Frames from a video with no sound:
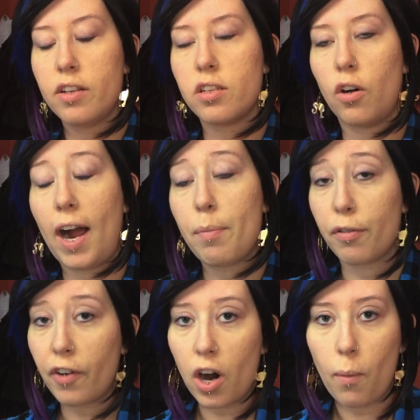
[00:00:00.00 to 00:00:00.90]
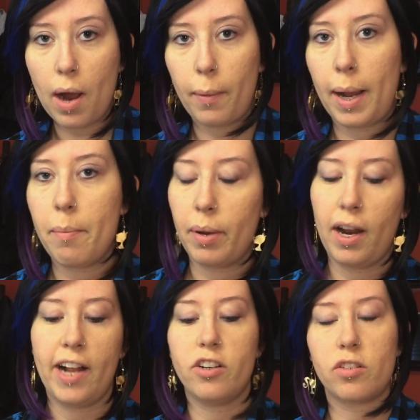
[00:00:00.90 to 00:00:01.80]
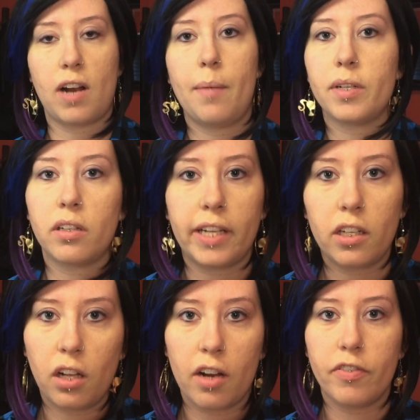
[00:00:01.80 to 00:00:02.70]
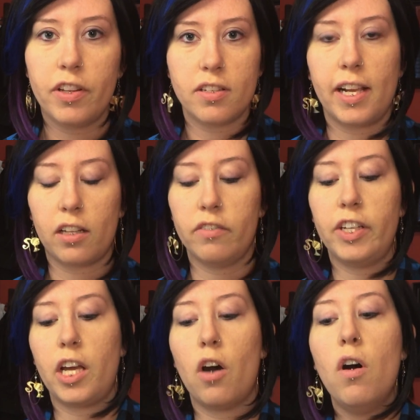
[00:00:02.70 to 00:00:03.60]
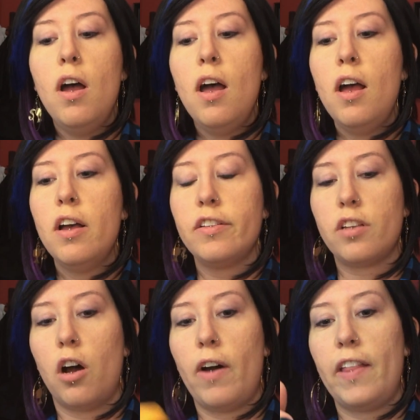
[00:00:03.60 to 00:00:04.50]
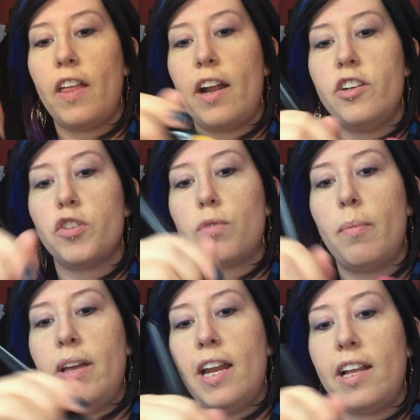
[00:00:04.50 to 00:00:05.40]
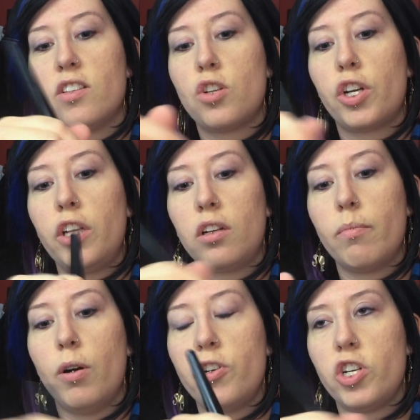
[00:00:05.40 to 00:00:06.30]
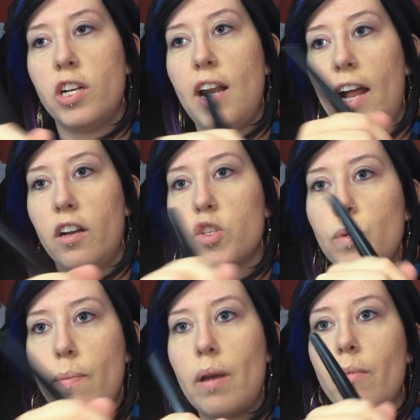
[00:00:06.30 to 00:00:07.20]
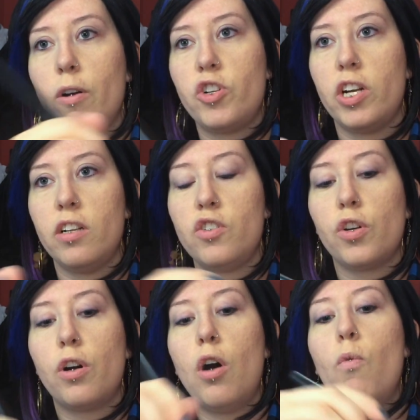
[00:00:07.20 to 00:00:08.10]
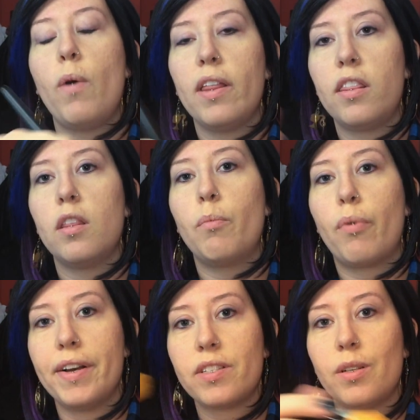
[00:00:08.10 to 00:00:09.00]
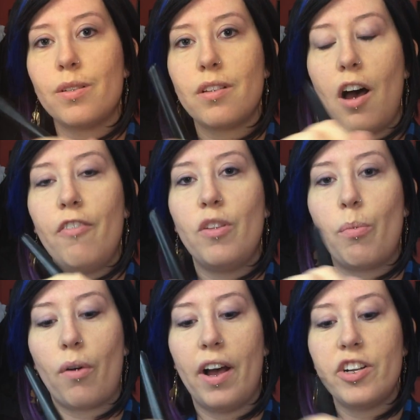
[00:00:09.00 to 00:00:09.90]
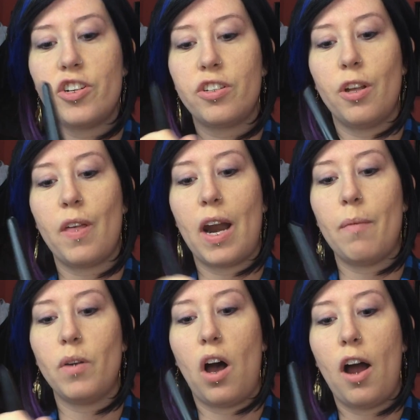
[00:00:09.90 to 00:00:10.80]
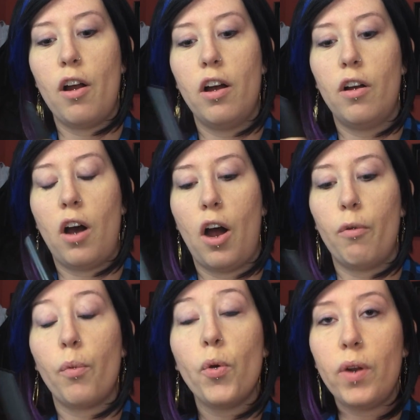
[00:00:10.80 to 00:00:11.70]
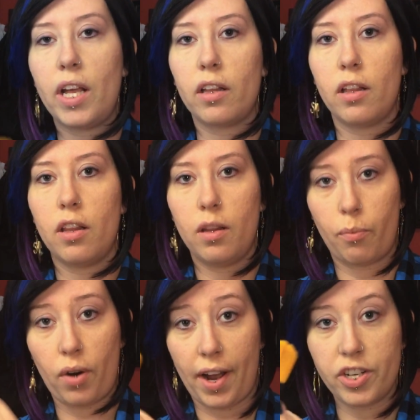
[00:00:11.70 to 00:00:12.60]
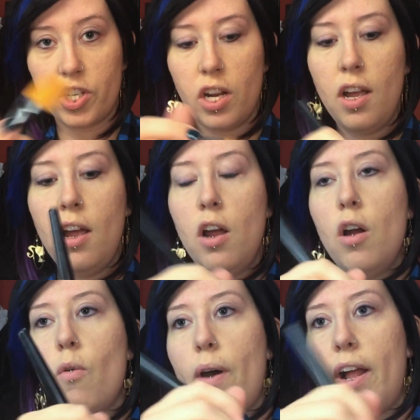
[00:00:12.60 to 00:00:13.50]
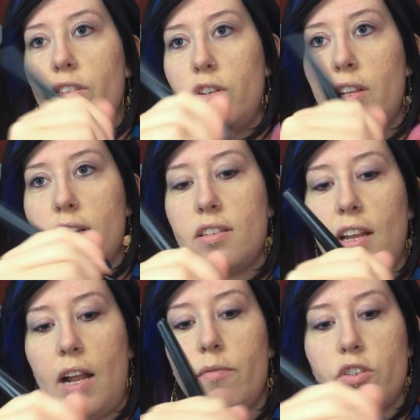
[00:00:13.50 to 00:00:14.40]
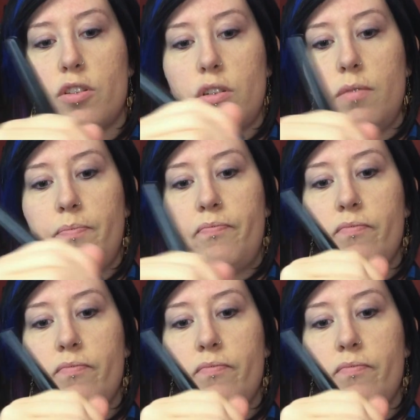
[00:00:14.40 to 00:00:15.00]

So I prefer a wet wipe, but I just grabbed a clean cloth for the sake of the video. So, and then I just rub it in a circular motion and a sweeping motion to go with the bristles of the brush so that I'm not ruining the brush when I do this. And I'm just